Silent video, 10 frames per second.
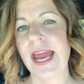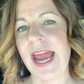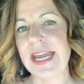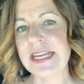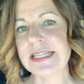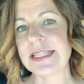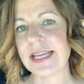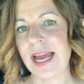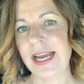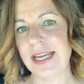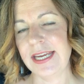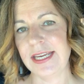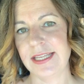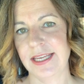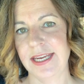and inside
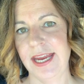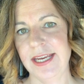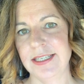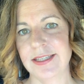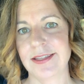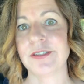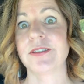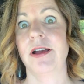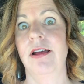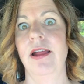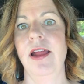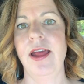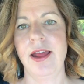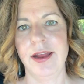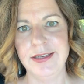the gate there's
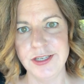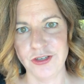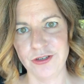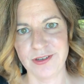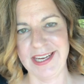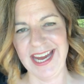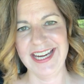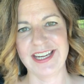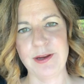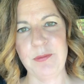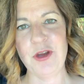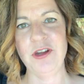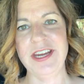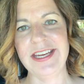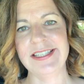additional gated
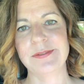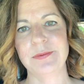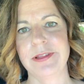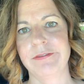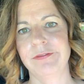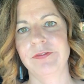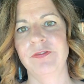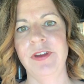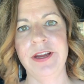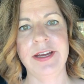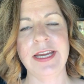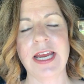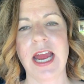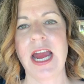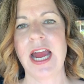communities with very
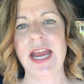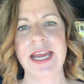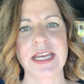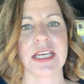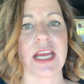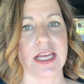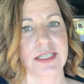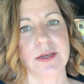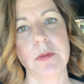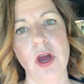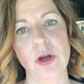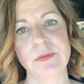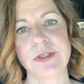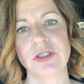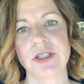high-end custom
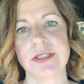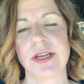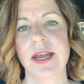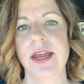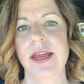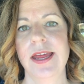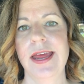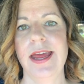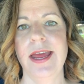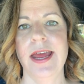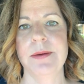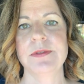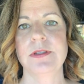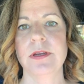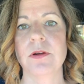homes. They're just
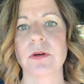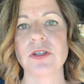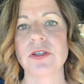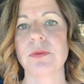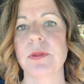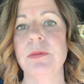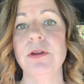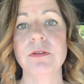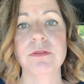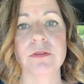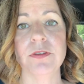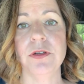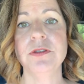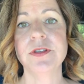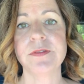absolutely gorgeous with beautiful
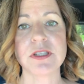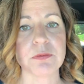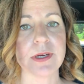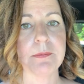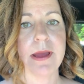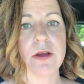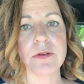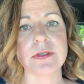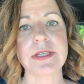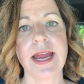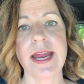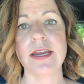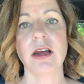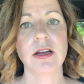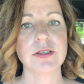views of the Spring Mountains
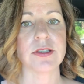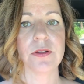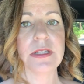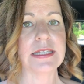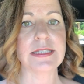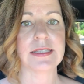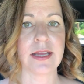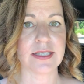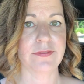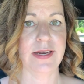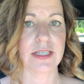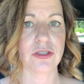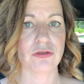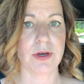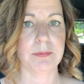and also this Las Vegas
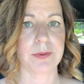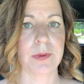Strip.